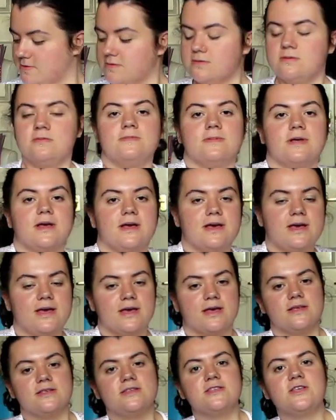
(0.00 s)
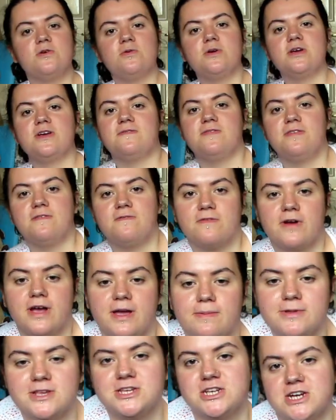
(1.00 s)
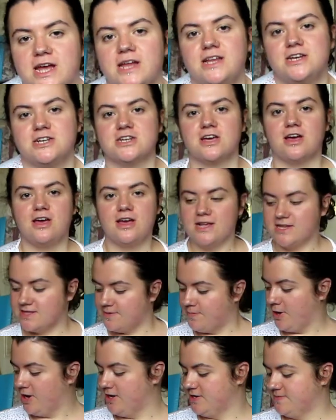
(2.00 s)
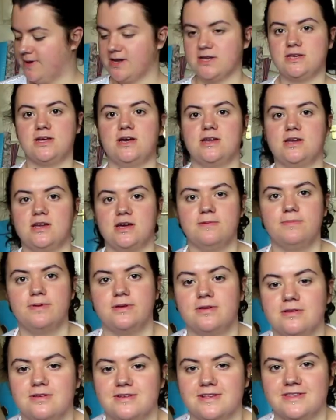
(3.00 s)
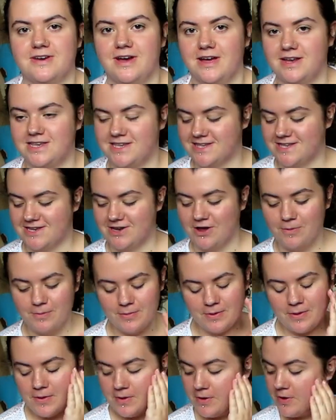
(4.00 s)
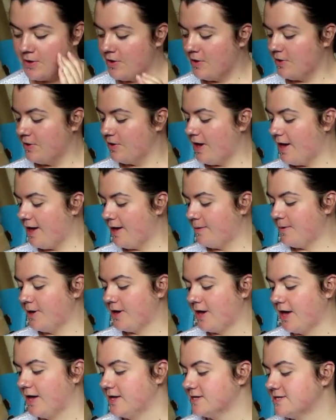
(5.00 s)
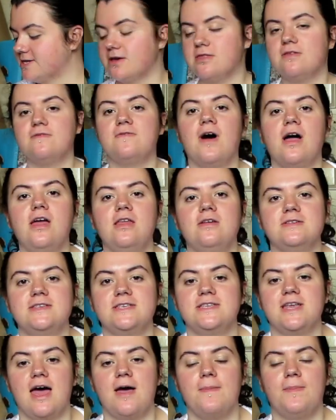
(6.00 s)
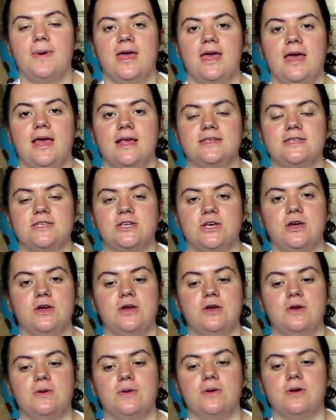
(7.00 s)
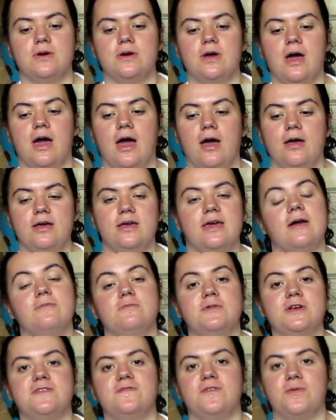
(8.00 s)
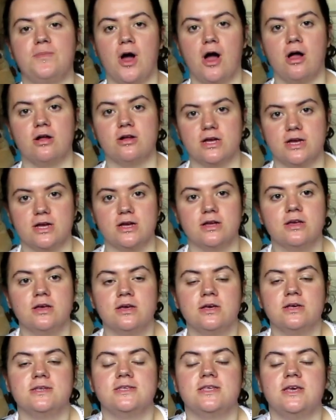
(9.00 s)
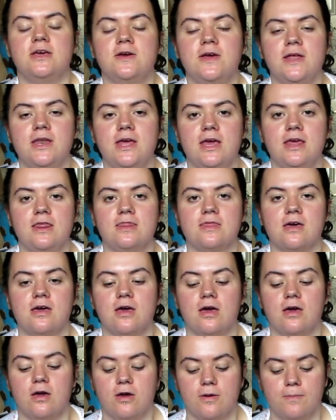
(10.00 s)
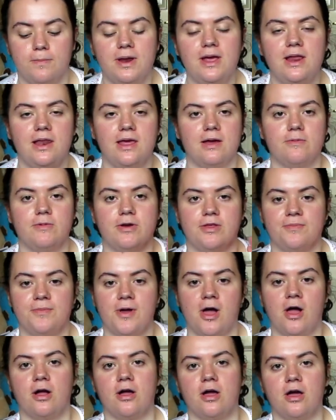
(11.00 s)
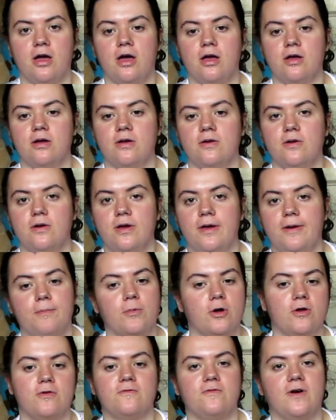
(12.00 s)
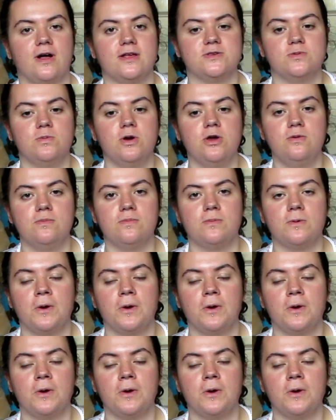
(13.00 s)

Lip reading: Oh, sorry if the frame has changed, guys. The postman turned up. It's had to stop. Okay, so the final step is to get rid of your marker. So you can either completely get rid of the marker in one fast swoop,